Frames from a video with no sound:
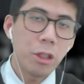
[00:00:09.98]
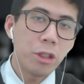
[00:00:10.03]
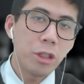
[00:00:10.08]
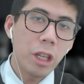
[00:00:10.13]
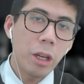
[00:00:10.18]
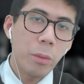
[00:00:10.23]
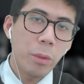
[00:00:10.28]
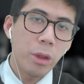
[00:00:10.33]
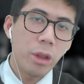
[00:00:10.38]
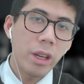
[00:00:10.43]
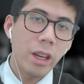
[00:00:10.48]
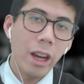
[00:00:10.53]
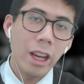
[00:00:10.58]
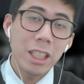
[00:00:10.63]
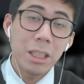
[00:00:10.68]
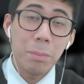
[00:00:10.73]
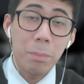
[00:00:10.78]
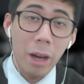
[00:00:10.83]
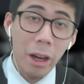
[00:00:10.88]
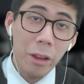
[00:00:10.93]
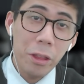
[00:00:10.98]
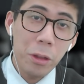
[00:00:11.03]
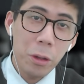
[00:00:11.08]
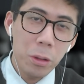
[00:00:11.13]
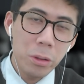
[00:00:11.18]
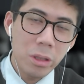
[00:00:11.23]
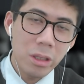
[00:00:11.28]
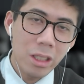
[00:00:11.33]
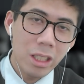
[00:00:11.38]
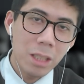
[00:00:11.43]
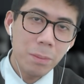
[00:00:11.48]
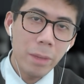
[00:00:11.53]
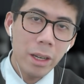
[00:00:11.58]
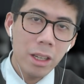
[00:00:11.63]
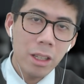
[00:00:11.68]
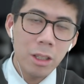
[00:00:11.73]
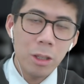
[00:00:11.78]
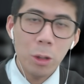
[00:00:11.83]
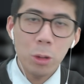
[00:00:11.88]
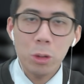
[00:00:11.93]
to share with you guys my thoughts on this matter
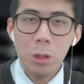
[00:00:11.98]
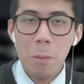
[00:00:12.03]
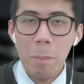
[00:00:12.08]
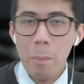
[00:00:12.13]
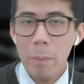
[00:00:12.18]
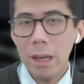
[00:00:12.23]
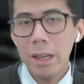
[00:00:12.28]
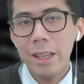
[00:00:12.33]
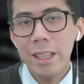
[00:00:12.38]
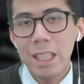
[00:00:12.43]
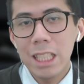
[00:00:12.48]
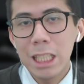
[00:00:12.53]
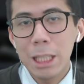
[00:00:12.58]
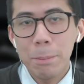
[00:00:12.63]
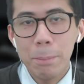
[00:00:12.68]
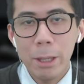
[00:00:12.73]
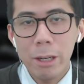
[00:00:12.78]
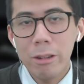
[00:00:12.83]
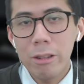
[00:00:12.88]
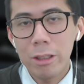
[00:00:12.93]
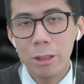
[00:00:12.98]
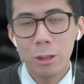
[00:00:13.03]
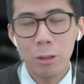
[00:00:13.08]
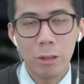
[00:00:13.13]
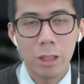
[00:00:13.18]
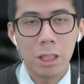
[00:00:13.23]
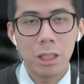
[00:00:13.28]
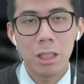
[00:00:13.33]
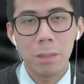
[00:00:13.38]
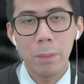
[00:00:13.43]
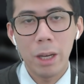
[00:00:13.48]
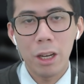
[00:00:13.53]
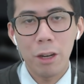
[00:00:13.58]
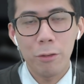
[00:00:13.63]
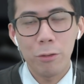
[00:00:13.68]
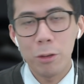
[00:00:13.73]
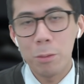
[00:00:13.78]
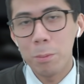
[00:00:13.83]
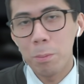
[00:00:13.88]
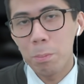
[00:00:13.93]
and also my experience on this matter
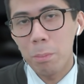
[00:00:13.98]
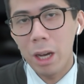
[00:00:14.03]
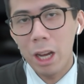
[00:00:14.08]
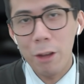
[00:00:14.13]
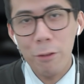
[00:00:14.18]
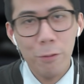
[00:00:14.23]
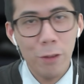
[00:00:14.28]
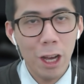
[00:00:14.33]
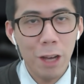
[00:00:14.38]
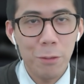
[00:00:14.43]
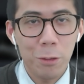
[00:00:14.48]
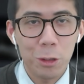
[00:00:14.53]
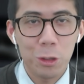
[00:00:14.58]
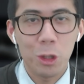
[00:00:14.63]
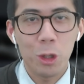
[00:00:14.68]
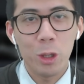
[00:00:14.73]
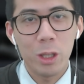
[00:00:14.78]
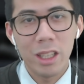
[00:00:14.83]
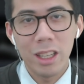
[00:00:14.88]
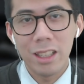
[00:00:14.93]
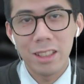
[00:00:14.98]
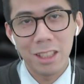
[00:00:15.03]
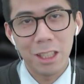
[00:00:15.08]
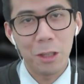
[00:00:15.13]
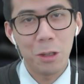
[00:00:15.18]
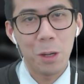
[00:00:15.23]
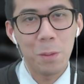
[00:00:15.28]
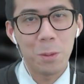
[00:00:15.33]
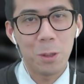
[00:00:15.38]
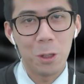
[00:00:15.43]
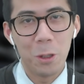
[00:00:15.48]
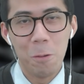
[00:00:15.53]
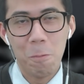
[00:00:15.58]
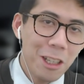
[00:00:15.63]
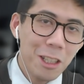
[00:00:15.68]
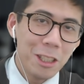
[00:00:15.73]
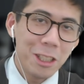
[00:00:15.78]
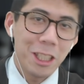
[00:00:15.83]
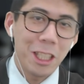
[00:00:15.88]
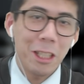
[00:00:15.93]
from my 5 or so years in crypto.
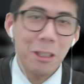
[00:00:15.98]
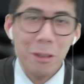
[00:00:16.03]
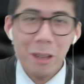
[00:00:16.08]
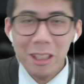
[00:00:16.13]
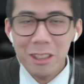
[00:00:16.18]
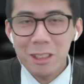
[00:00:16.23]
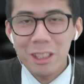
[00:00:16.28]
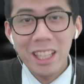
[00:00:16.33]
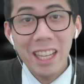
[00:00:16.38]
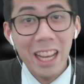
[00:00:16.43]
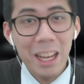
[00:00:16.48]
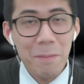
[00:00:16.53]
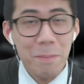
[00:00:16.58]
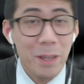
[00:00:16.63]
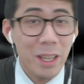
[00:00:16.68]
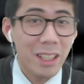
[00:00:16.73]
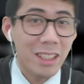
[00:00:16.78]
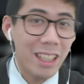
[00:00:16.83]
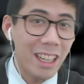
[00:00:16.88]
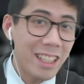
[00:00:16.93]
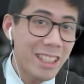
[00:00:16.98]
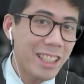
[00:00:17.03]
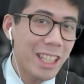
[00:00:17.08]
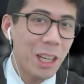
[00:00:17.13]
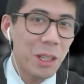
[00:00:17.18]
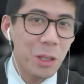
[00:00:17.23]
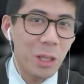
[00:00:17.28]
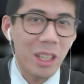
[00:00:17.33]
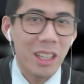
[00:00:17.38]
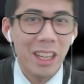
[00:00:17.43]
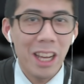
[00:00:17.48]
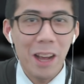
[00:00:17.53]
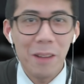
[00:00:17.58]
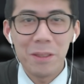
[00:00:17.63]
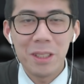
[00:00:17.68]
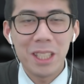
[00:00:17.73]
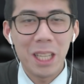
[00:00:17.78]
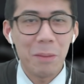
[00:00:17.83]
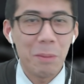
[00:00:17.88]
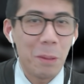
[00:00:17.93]
Stick around to the end because I doubt you're going to have the same